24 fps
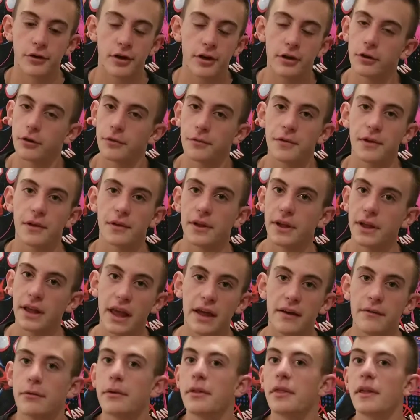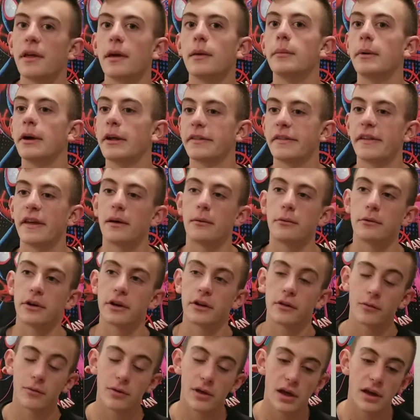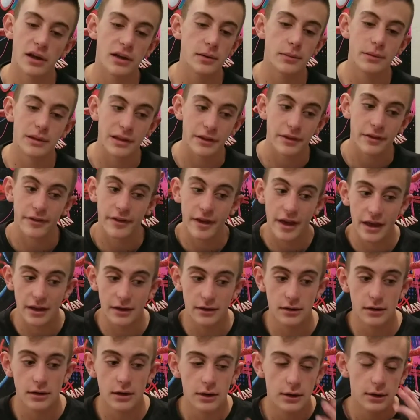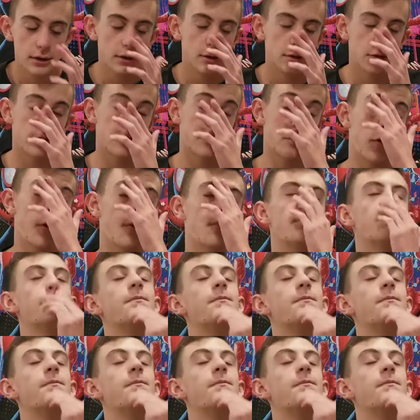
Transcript: I just feel like everything about that one has kind of been said. So,